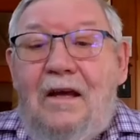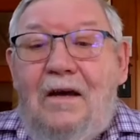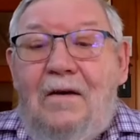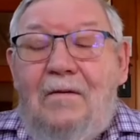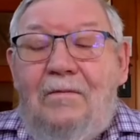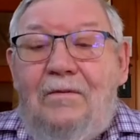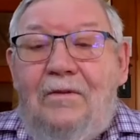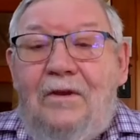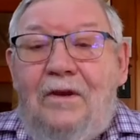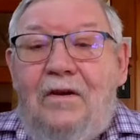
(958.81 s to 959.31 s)

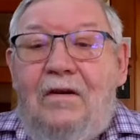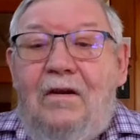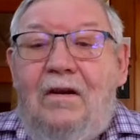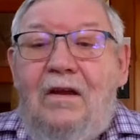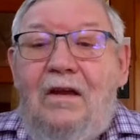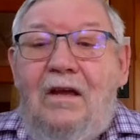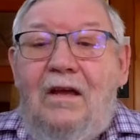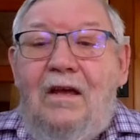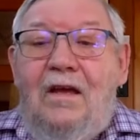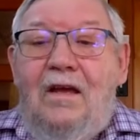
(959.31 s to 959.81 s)
out
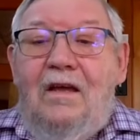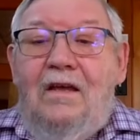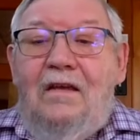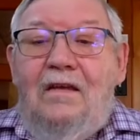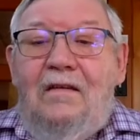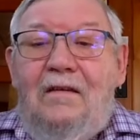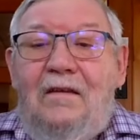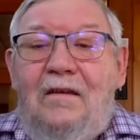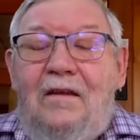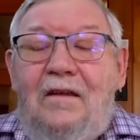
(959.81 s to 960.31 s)

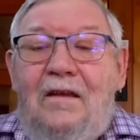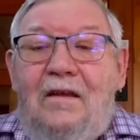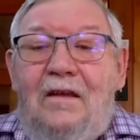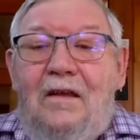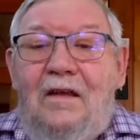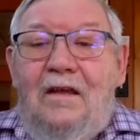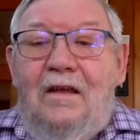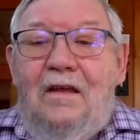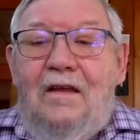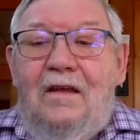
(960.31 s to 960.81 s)
there
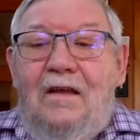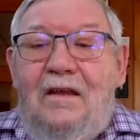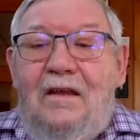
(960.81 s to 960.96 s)
uh, uh